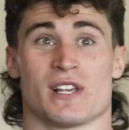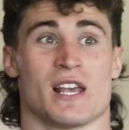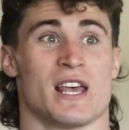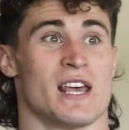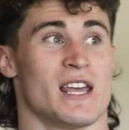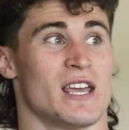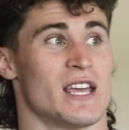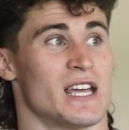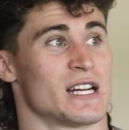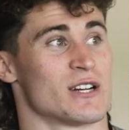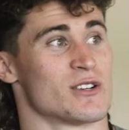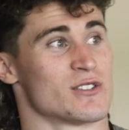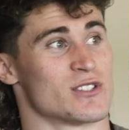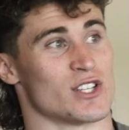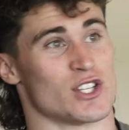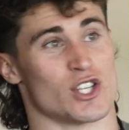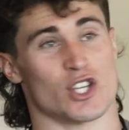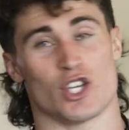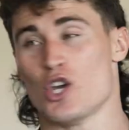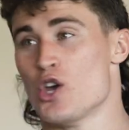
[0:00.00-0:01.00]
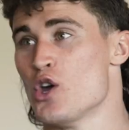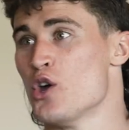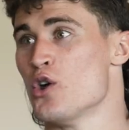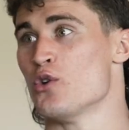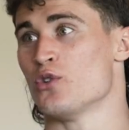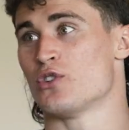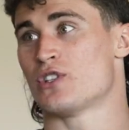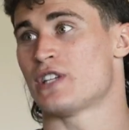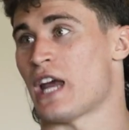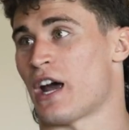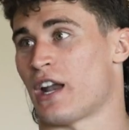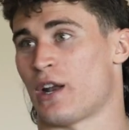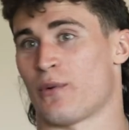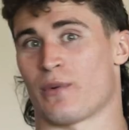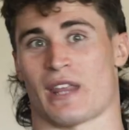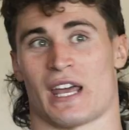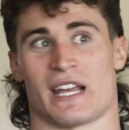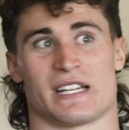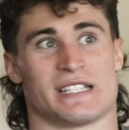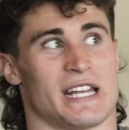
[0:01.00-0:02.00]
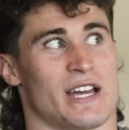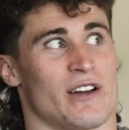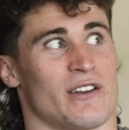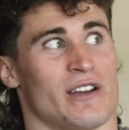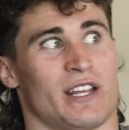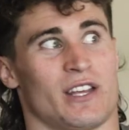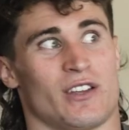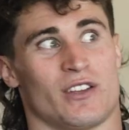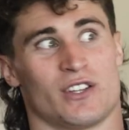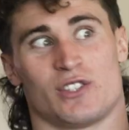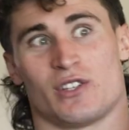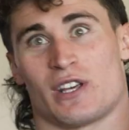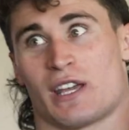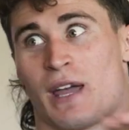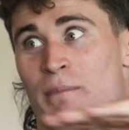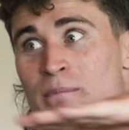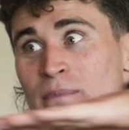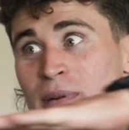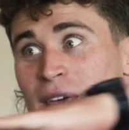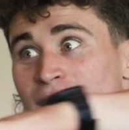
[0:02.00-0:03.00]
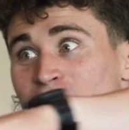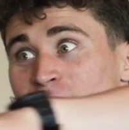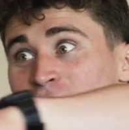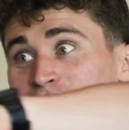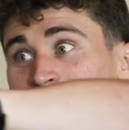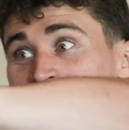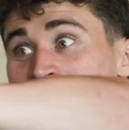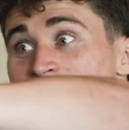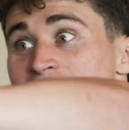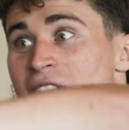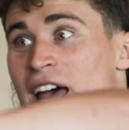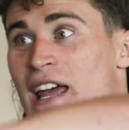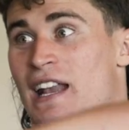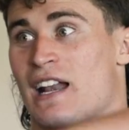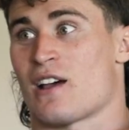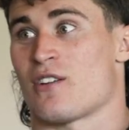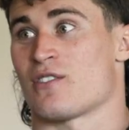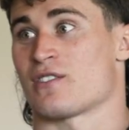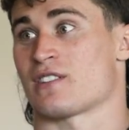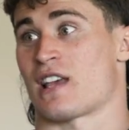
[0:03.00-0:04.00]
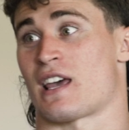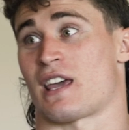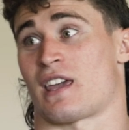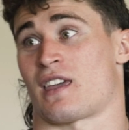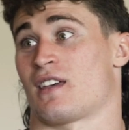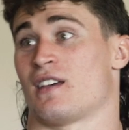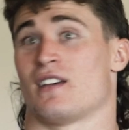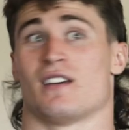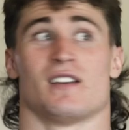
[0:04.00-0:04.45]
Mm-hmm. And there was this huge down. It went like downhill into like a big flat. And I was like,